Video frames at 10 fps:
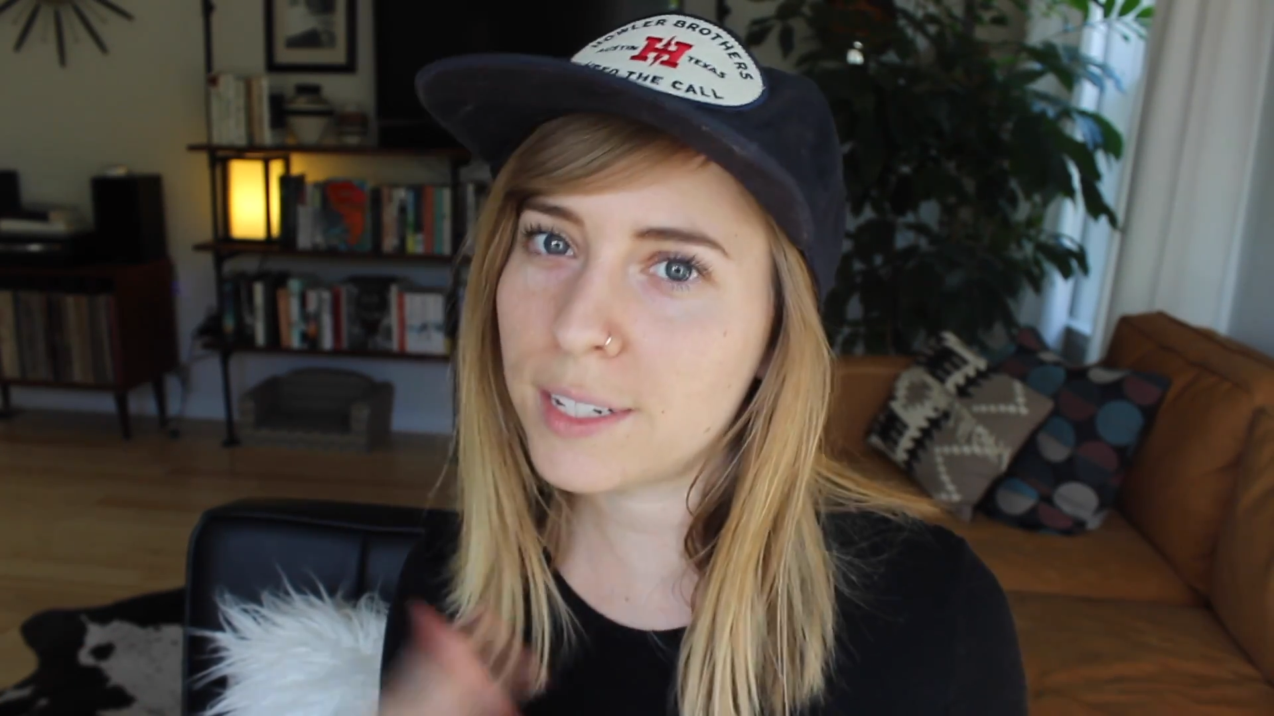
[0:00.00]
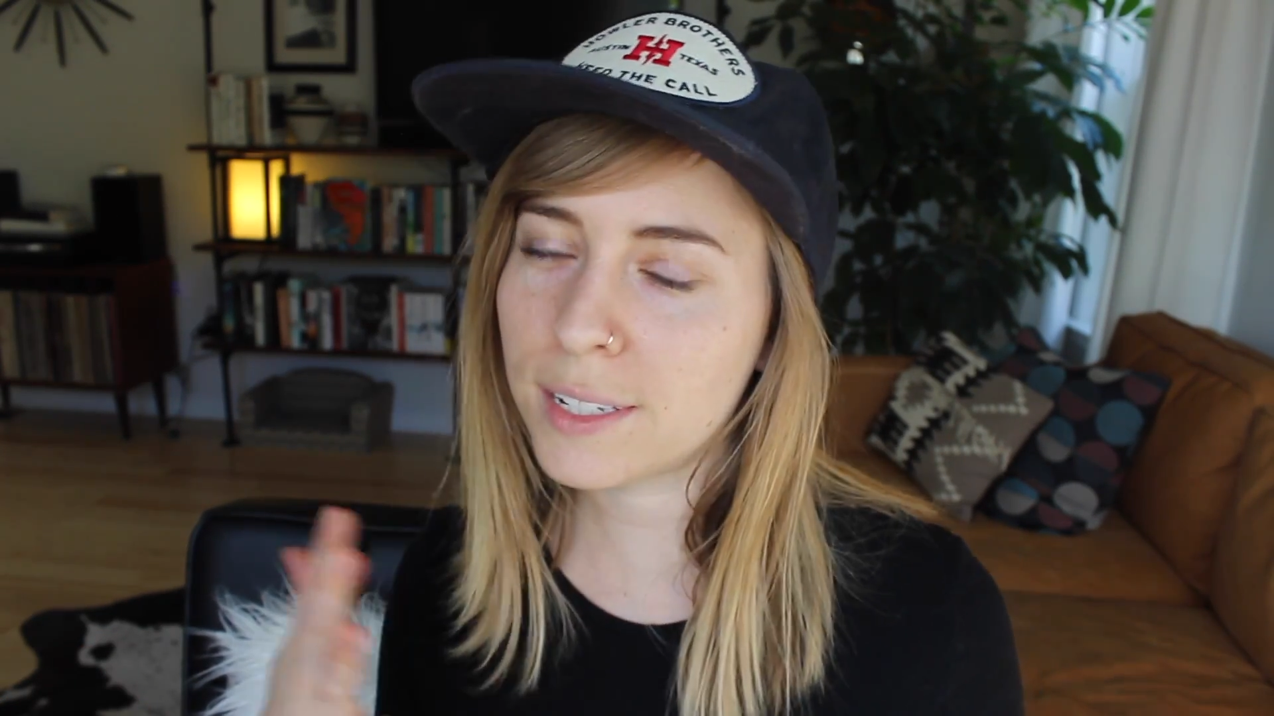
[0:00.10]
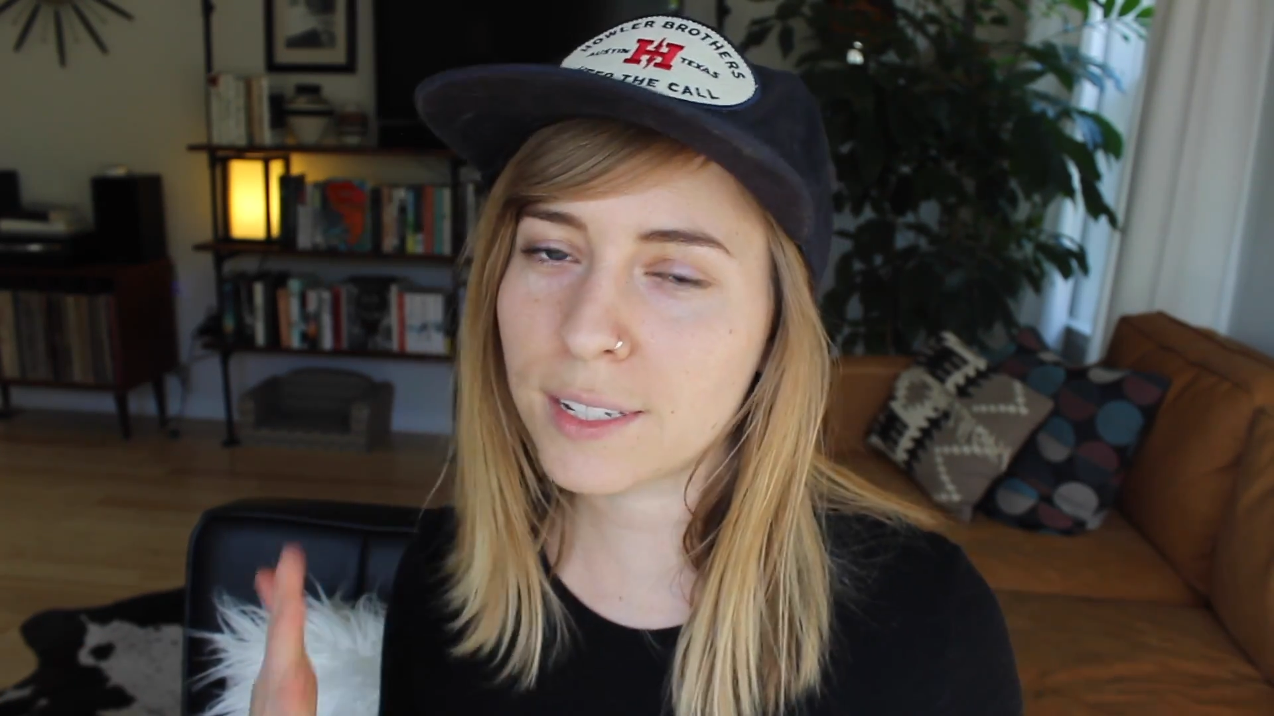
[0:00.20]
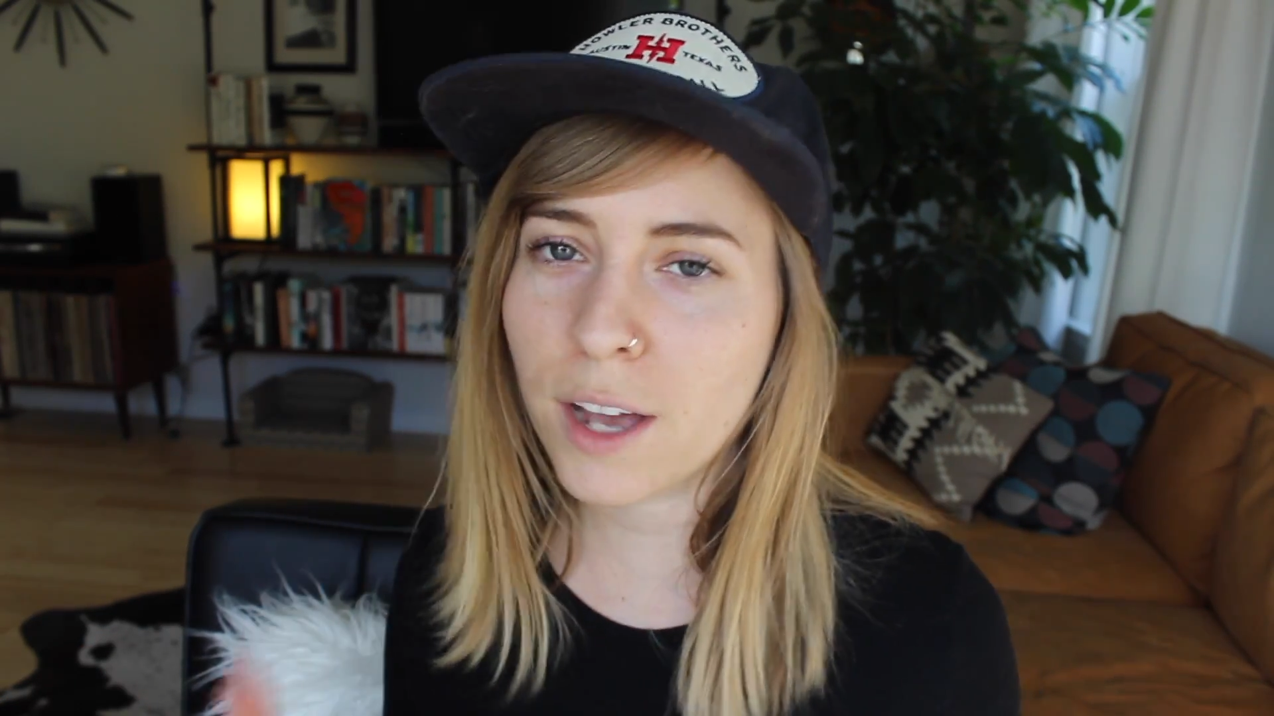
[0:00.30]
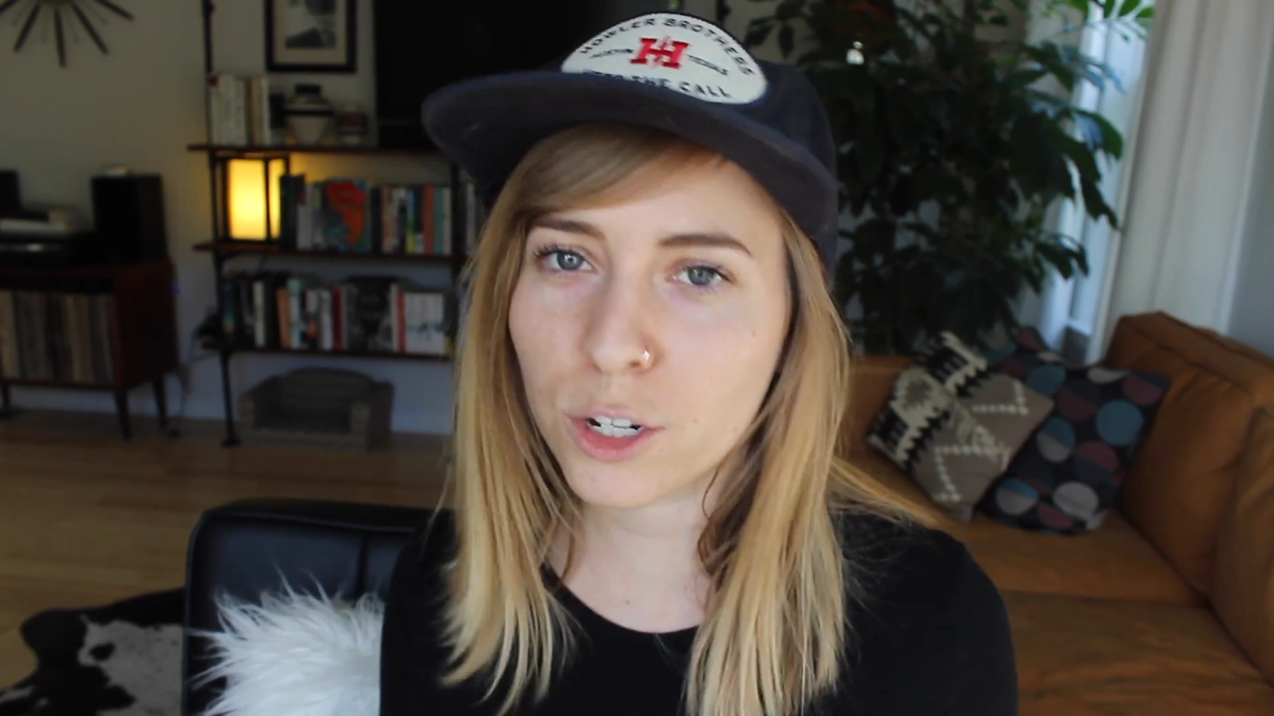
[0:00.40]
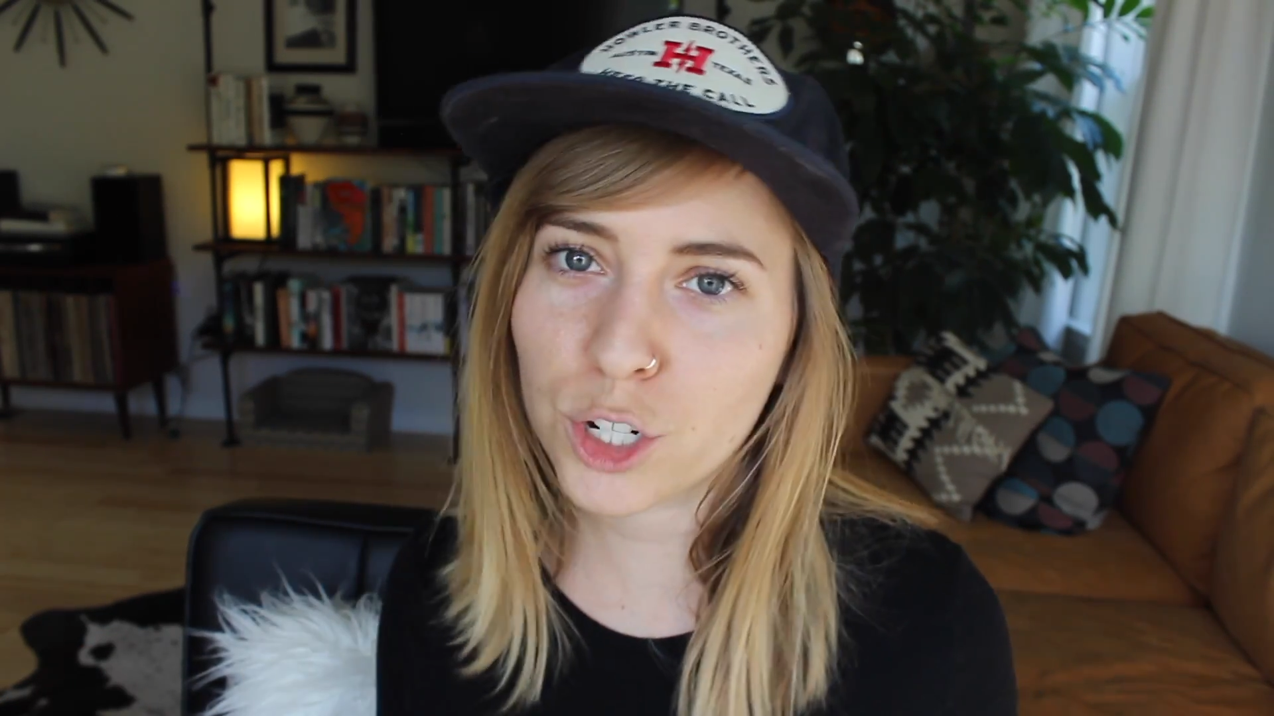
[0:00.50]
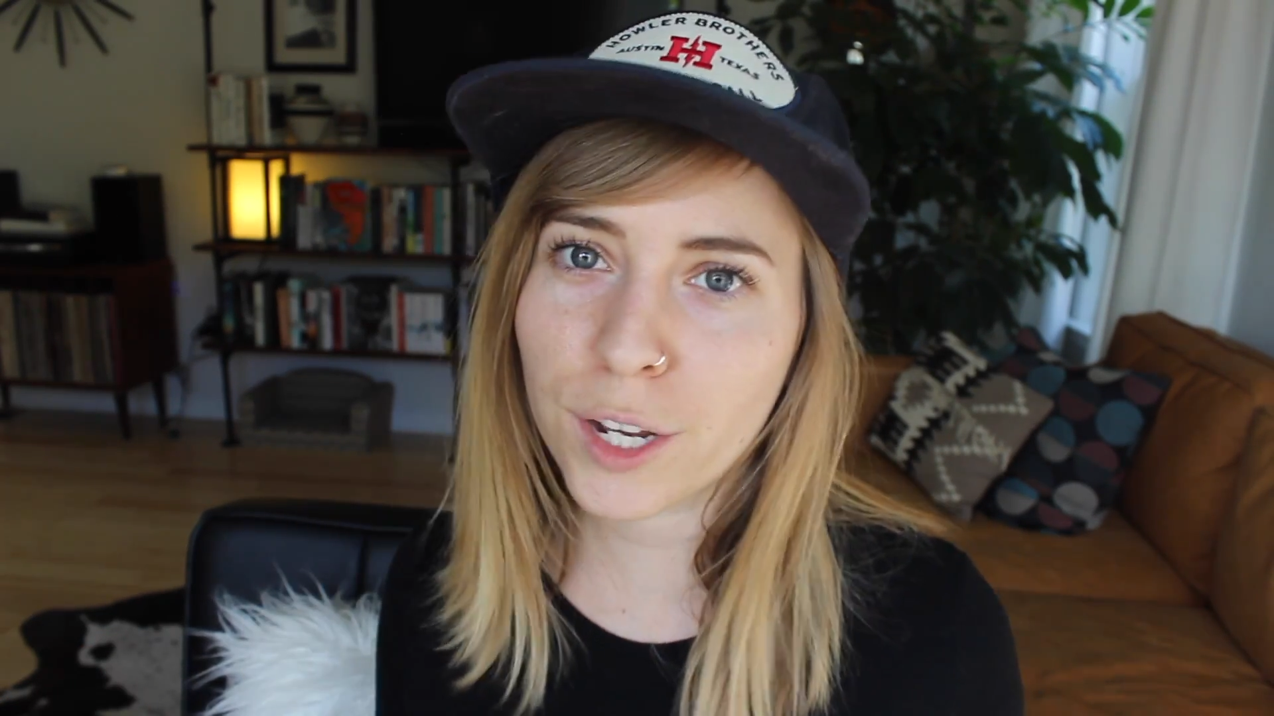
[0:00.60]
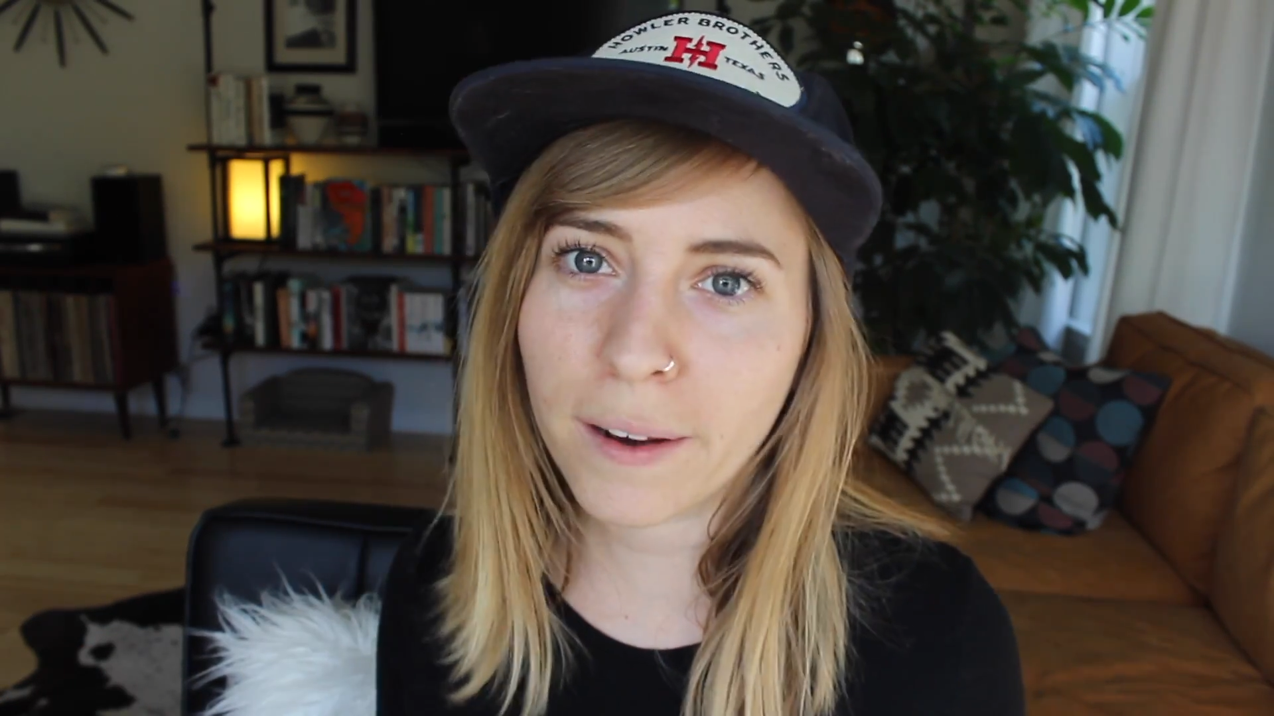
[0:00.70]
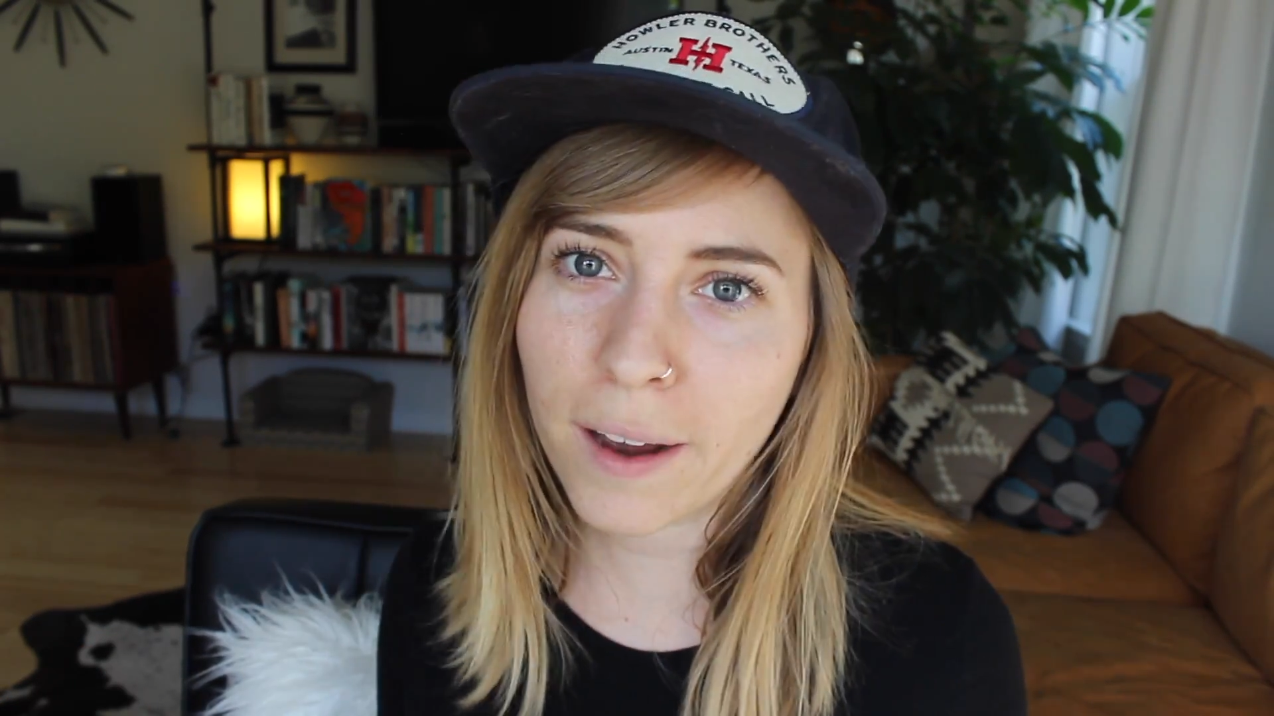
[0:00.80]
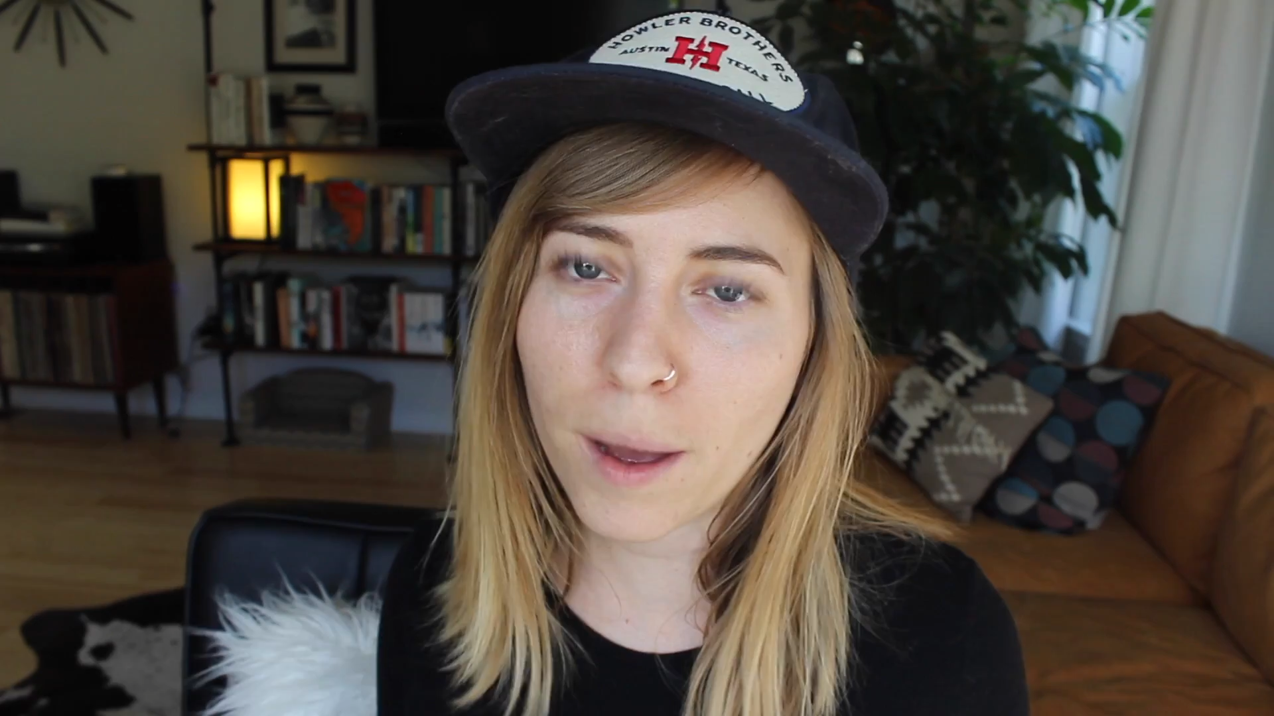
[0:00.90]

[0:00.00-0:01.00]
discussion